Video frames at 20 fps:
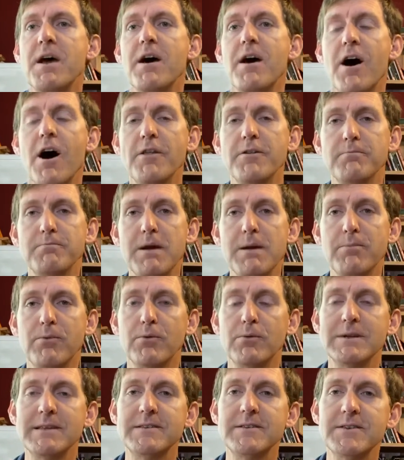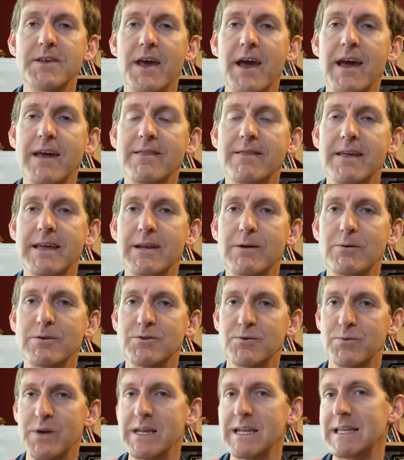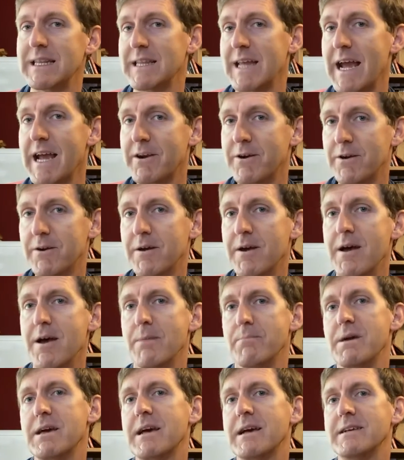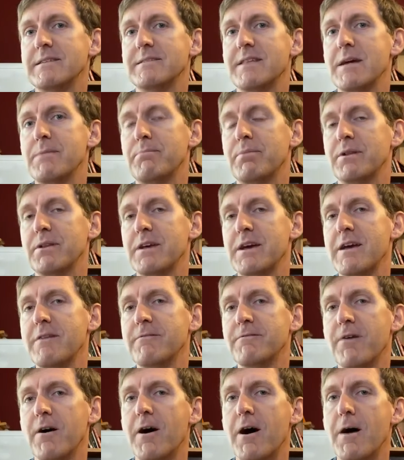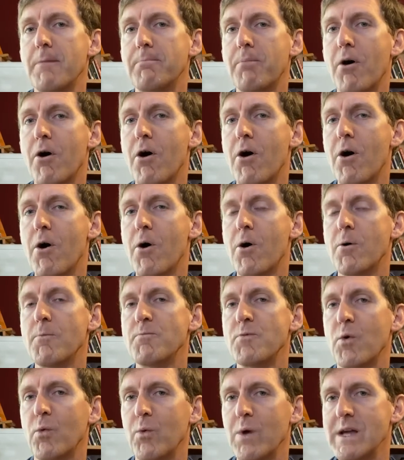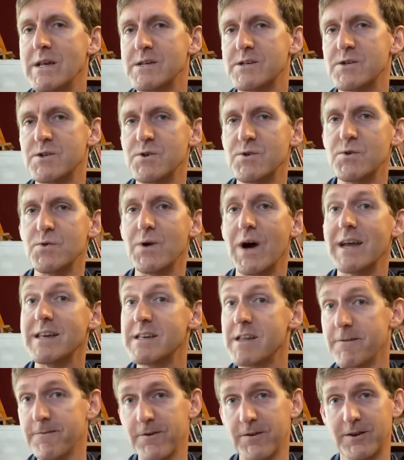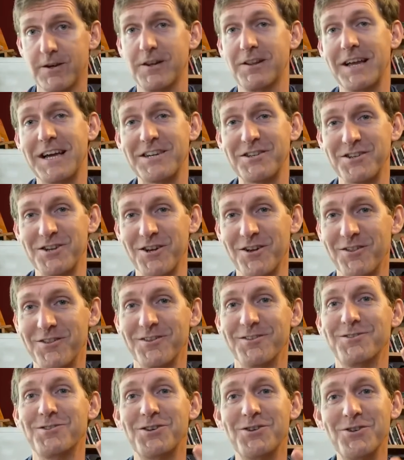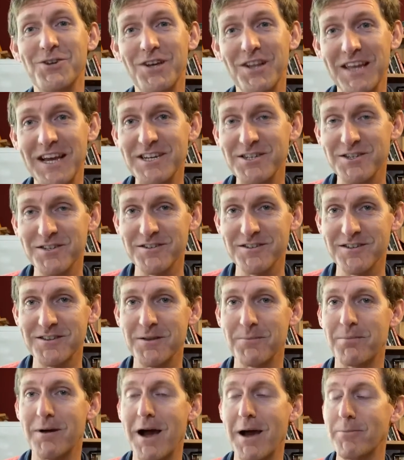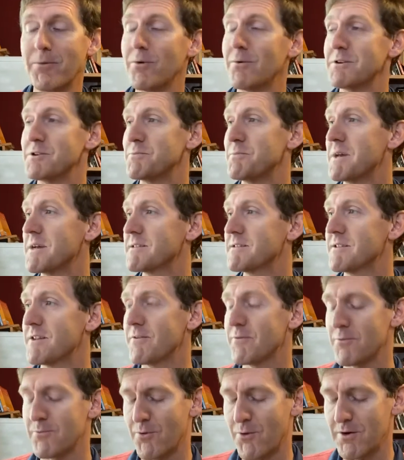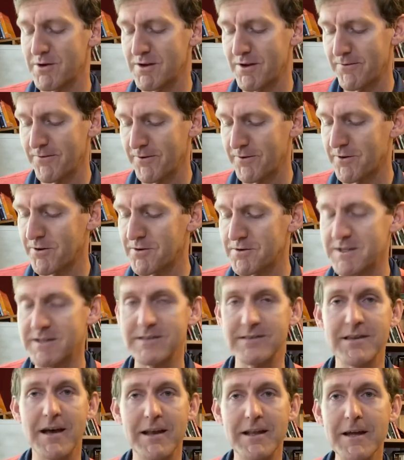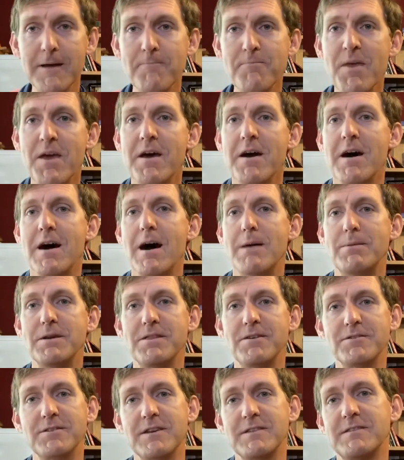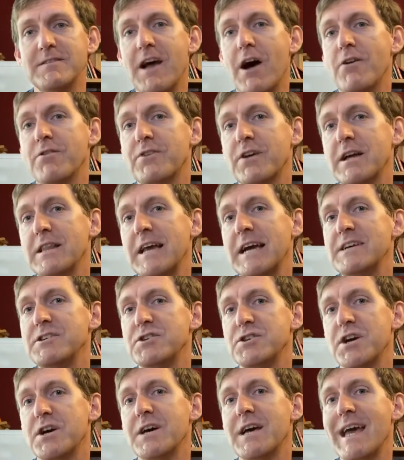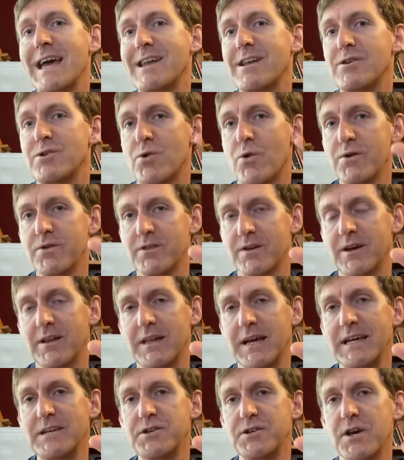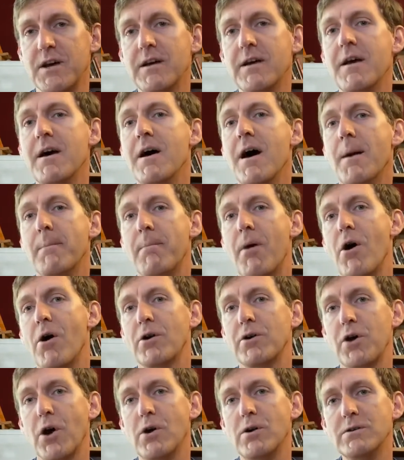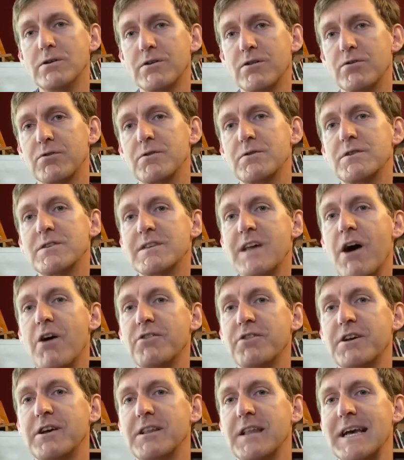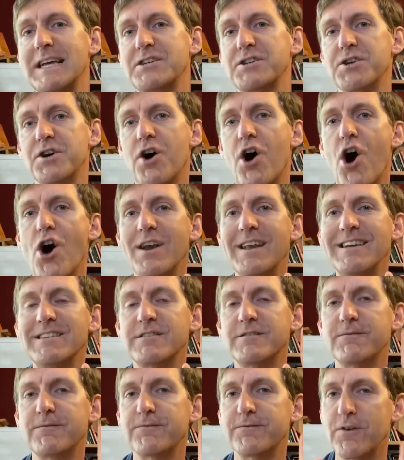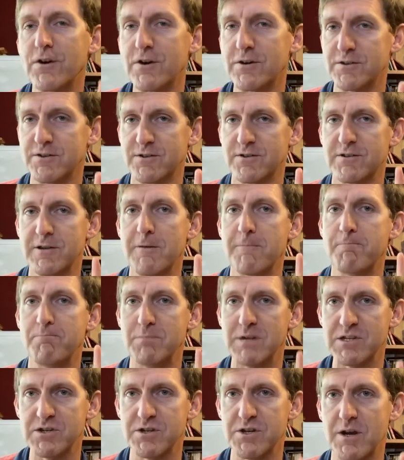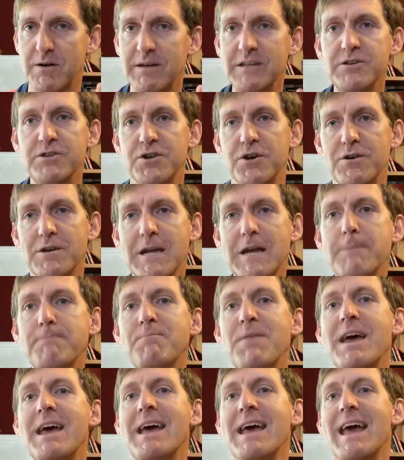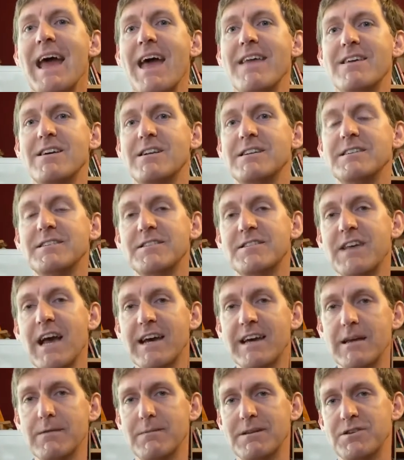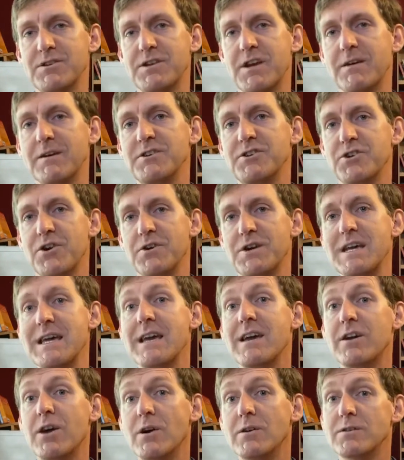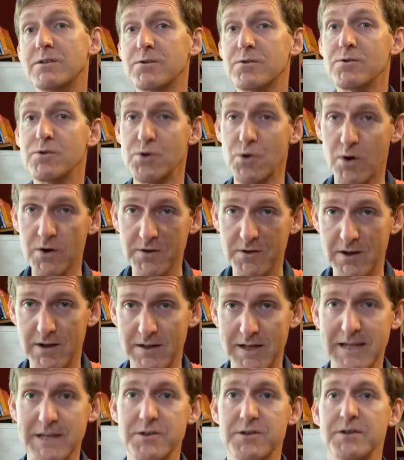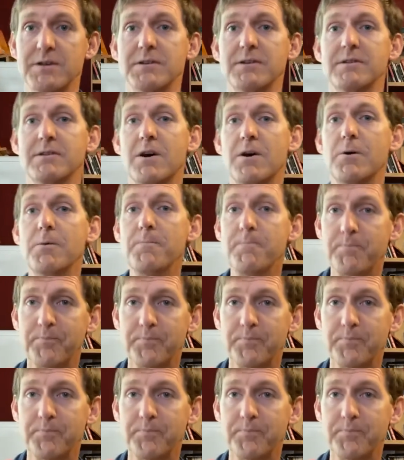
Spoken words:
Other people would say that it was written later because they believe Paul went to a different Galatia. There's two Galatias in the Bible, which makes it even more difficult to study. But there's a South Galatia and a North Galatia. Paul goes through South Galatia on his first missionary journey. And then on his second missionary journey, he goes through North Galatia. So